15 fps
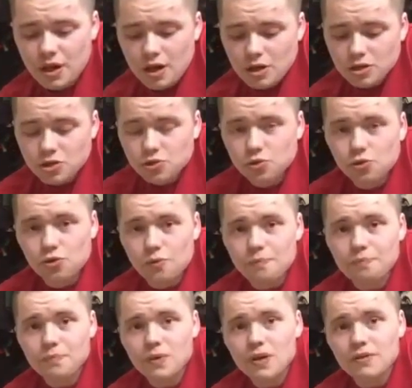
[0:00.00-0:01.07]
So
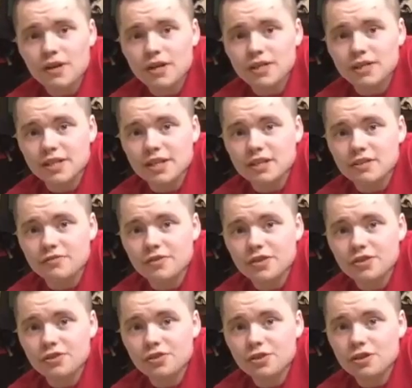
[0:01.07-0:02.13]
that is the end of the
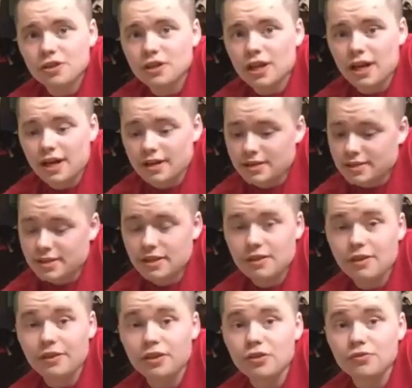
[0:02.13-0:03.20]
video, and
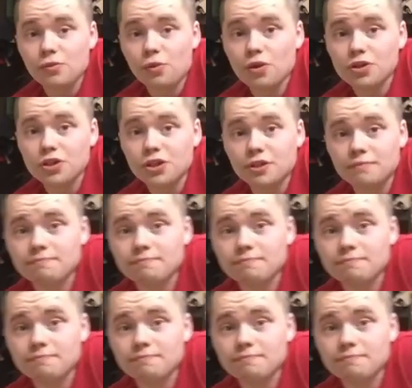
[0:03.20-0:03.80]
thank you for watching.